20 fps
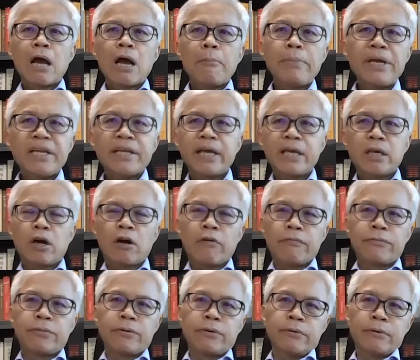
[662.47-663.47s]
meaning of
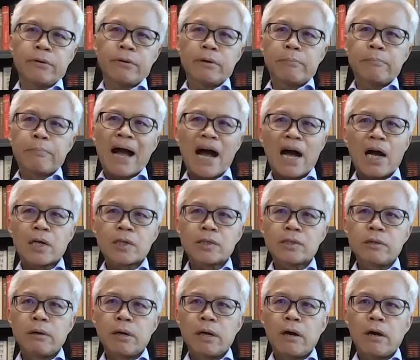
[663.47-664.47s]
the past